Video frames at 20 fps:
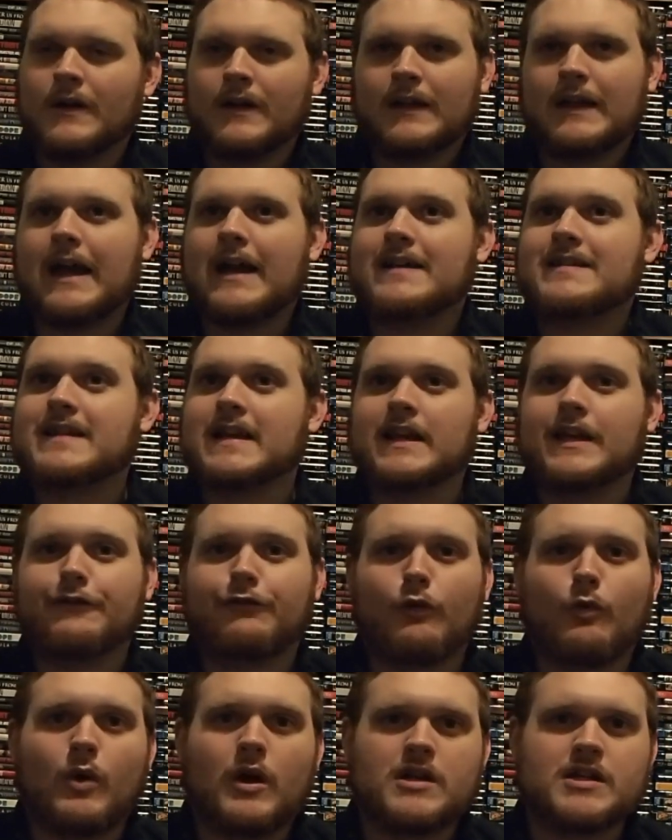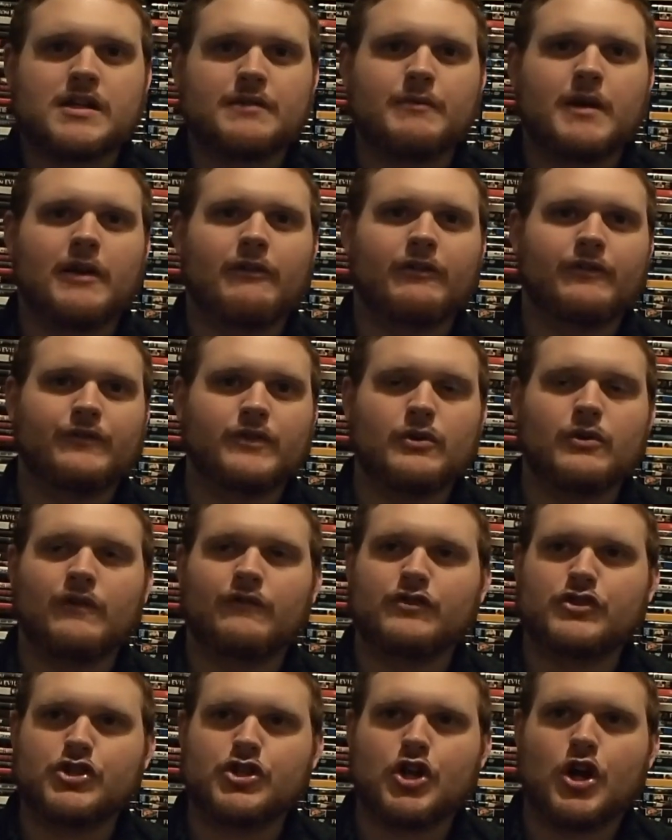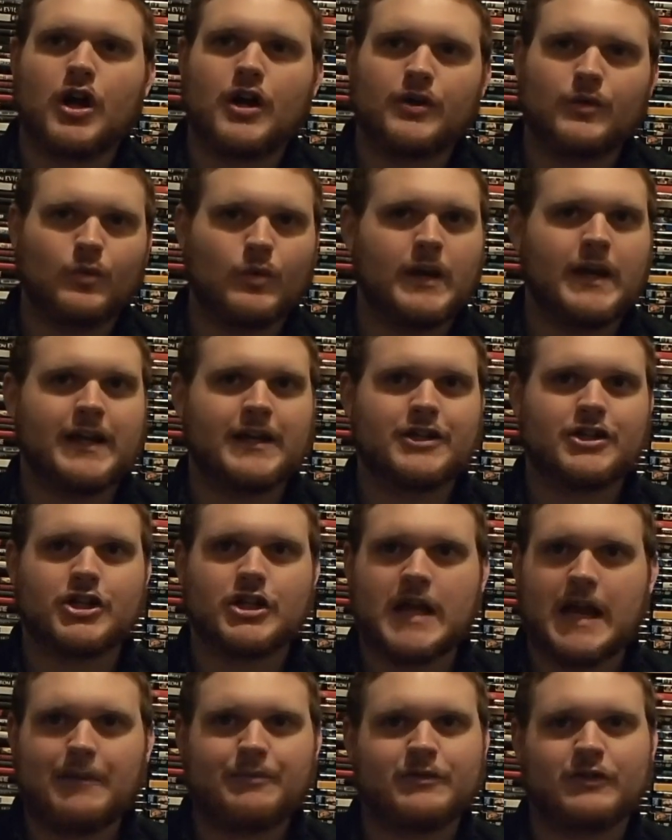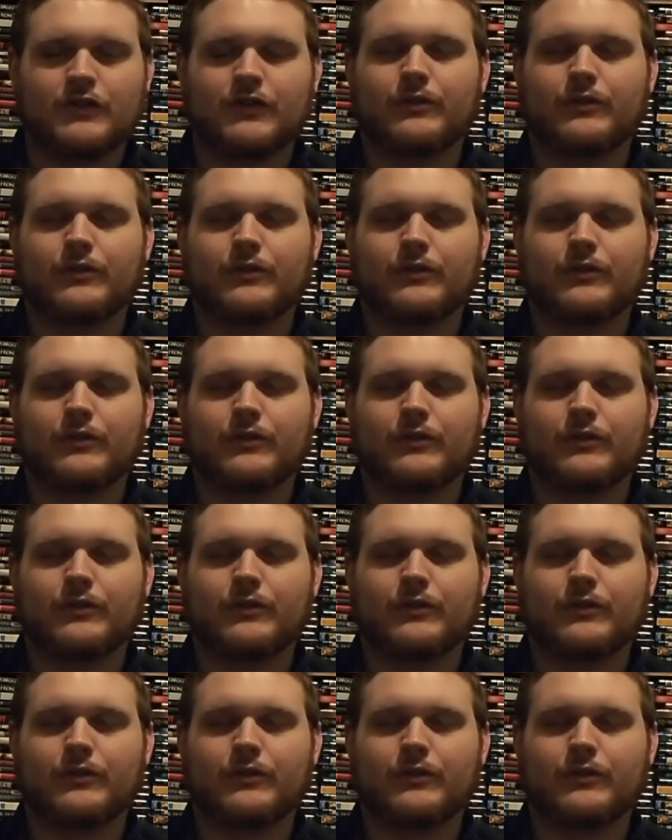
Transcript: Guys, thank you for watching my review of John Wick Chapter